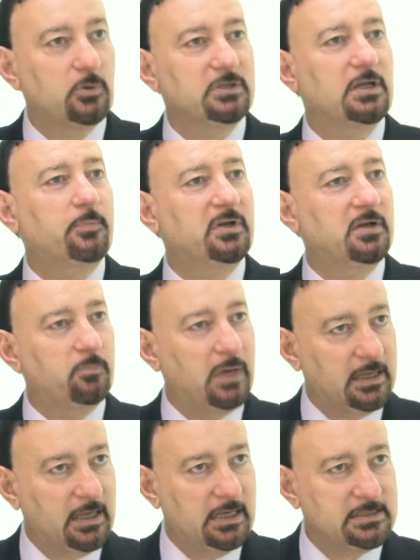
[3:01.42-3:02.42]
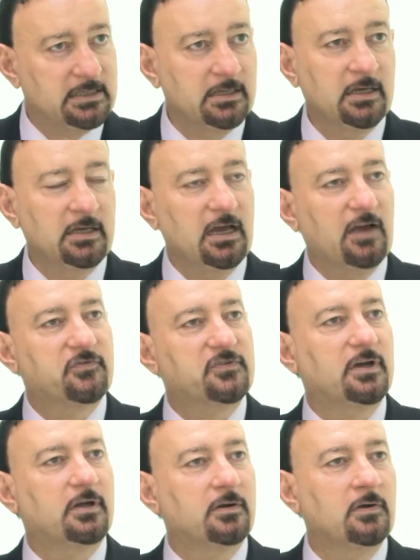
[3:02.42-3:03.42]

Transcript: happened in Benghazi. After